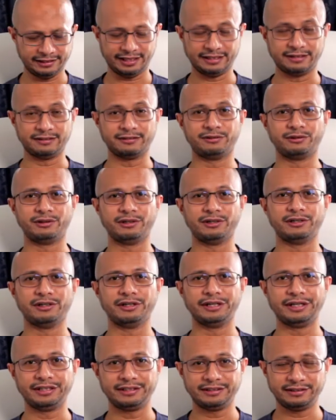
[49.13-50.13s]

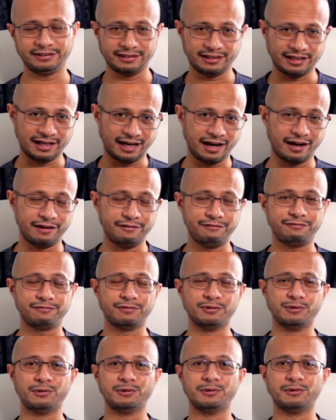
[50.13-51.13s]
Android,
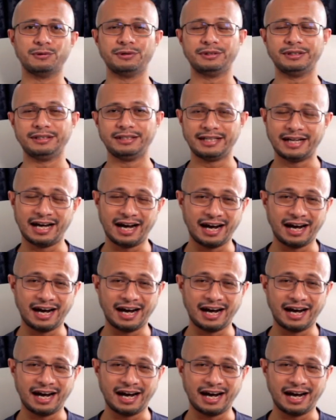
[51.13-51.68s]
iPhone,